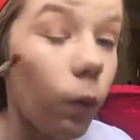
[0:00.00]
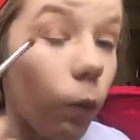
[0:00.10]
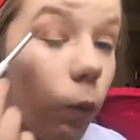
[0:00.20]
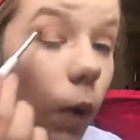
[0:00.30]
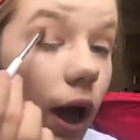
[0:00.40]

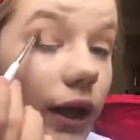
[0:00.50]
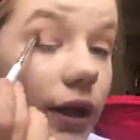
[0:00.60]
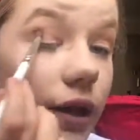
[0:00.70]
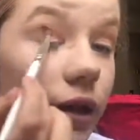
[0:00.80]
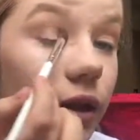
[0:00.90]
What?
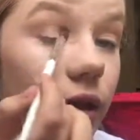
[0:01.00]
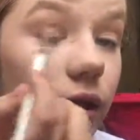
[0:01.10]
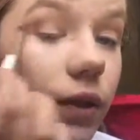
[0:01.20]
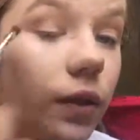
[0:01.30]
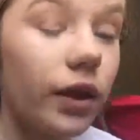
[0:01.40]

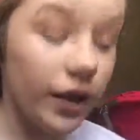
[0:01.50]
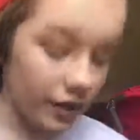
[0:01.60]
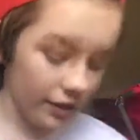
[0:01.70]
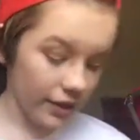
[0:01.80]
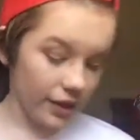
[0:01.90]
Look
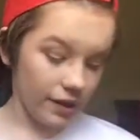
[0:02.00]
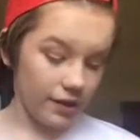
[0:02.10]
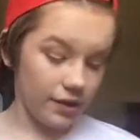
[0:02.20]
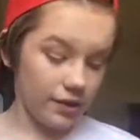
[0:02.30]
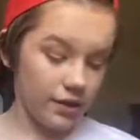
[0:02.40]
at
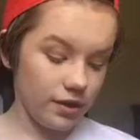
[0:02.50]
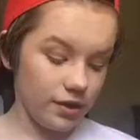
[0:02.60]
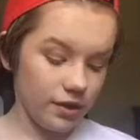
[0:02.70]
this.